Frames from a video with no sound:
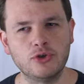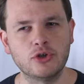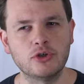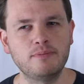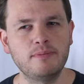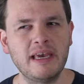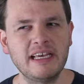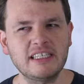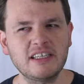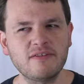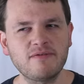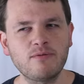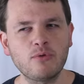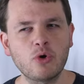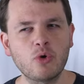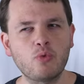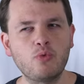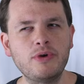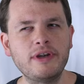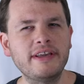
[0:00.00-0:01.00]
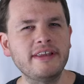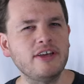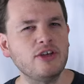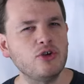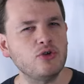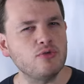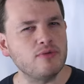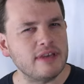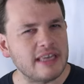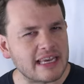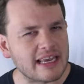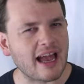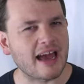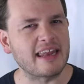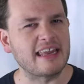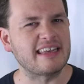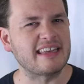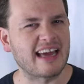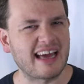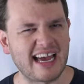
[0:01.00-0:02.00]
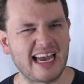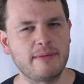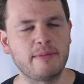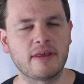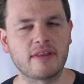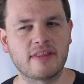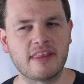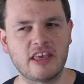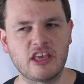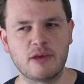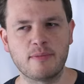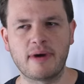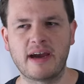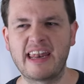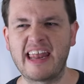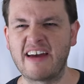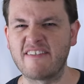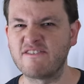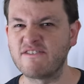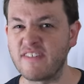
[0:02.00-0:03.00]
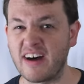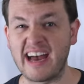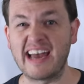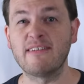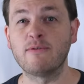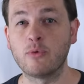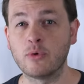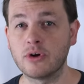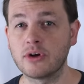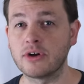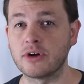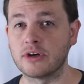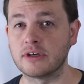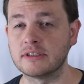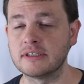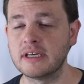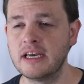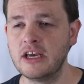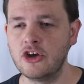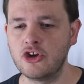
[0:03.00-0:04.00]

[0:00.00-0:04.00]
So it makes it for a really unique kind of timing thing. You might have five workers.